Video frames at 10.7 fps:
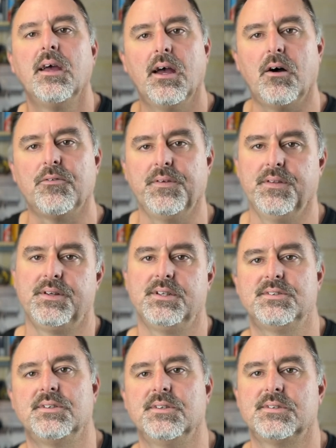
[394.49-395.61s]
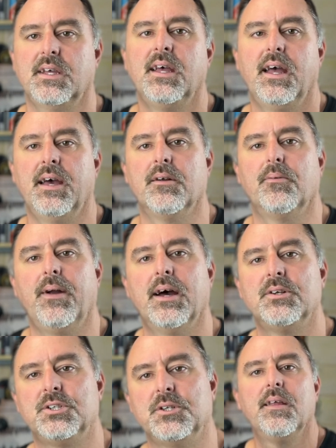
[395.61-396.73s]
off in the distance and
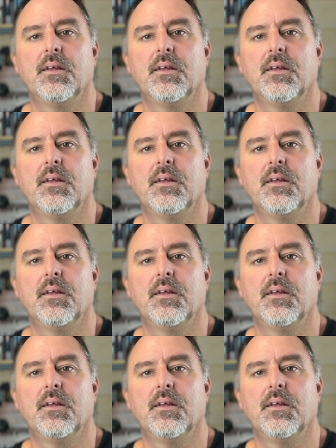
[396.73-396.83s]
around you.